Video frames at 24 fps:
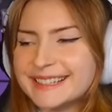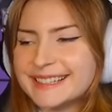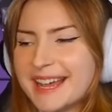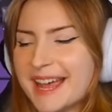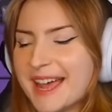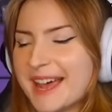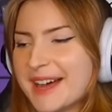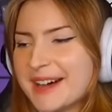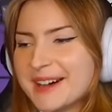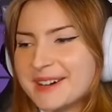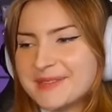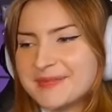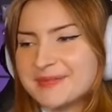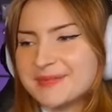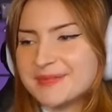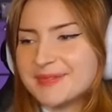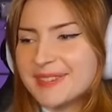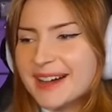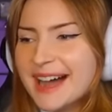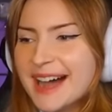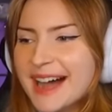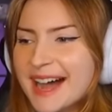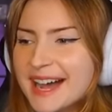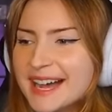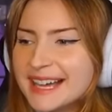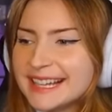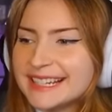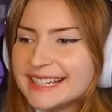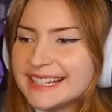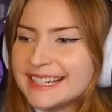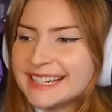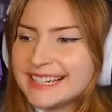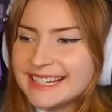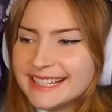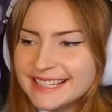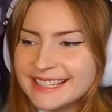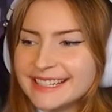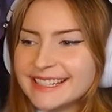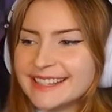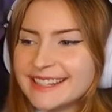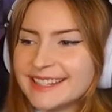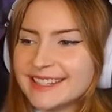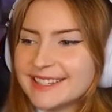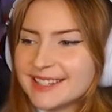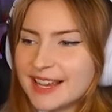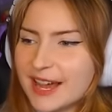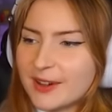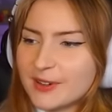Damn, I need
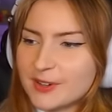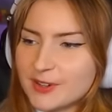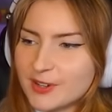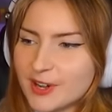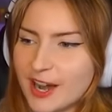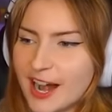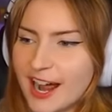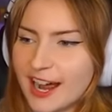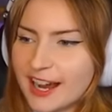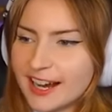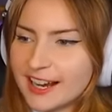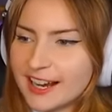the soundtrack.